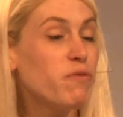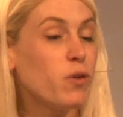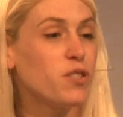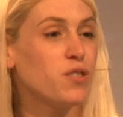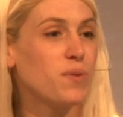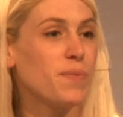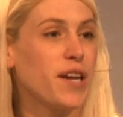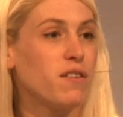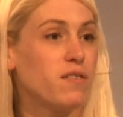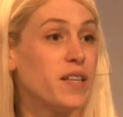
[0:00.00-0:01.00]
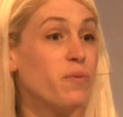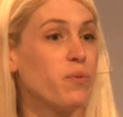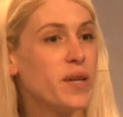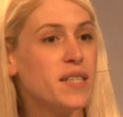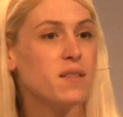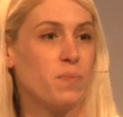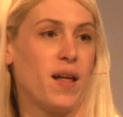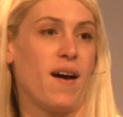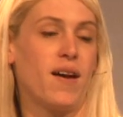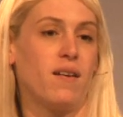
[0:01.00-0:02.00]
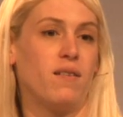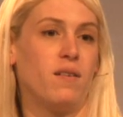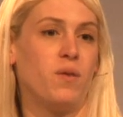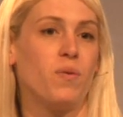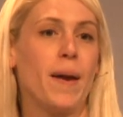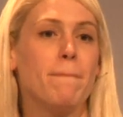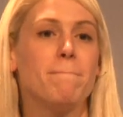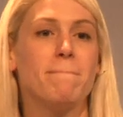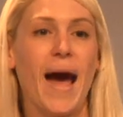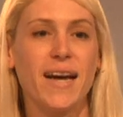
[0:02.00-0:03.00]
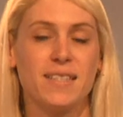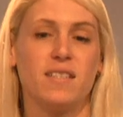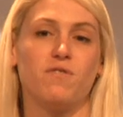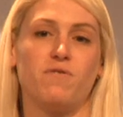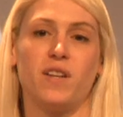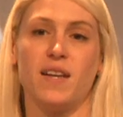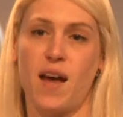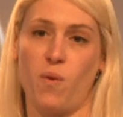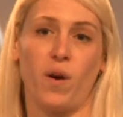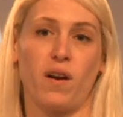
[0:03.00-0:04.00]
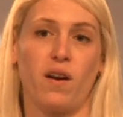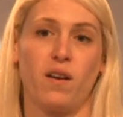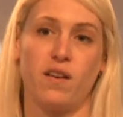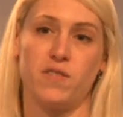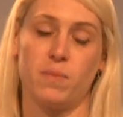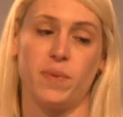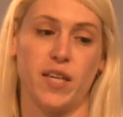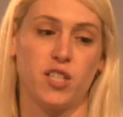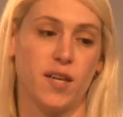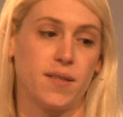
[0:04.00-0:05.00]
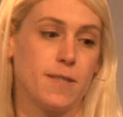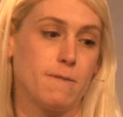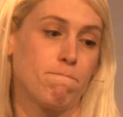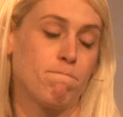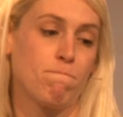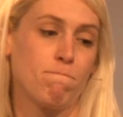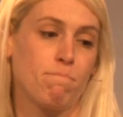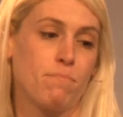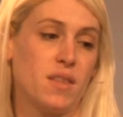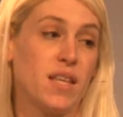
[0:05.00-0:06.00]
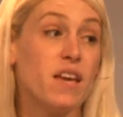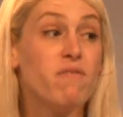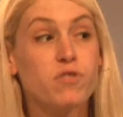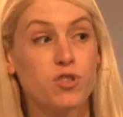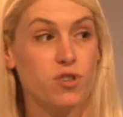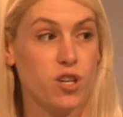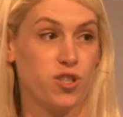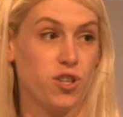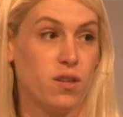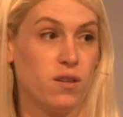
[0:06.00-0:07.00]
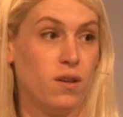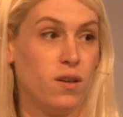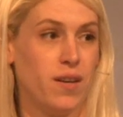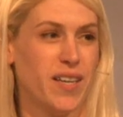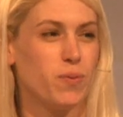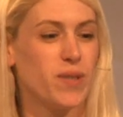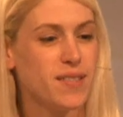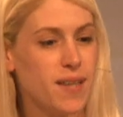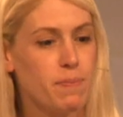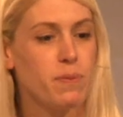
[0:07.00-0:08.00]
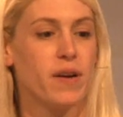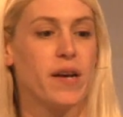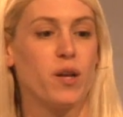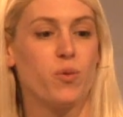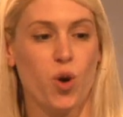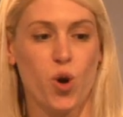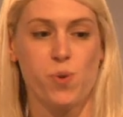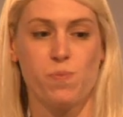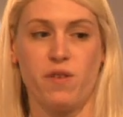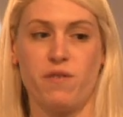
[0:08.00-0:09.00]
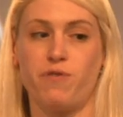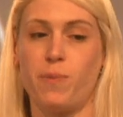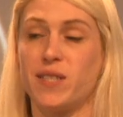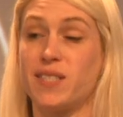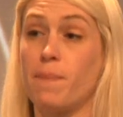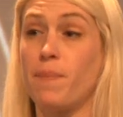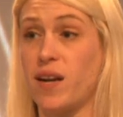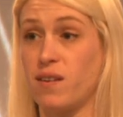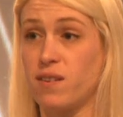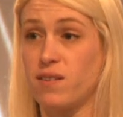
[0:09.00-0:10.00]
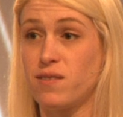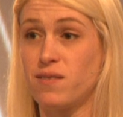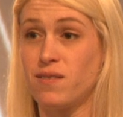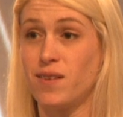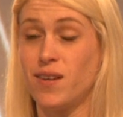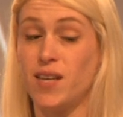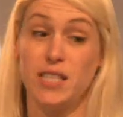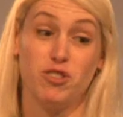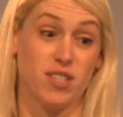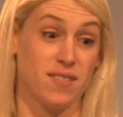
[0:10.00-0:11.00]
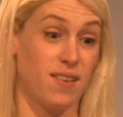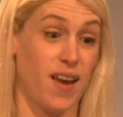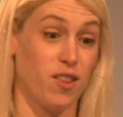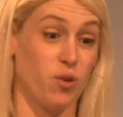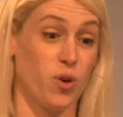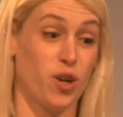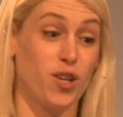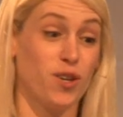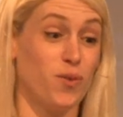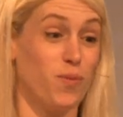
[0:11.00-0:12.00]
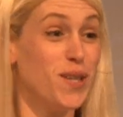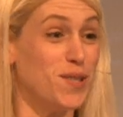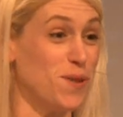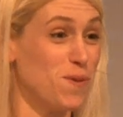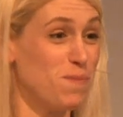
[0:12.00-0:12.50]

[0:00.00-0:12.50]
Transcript: forces were regularly resupplied through a massive network of supply chains. The infrastructure is what separated Rome from its competitors, just like the work we do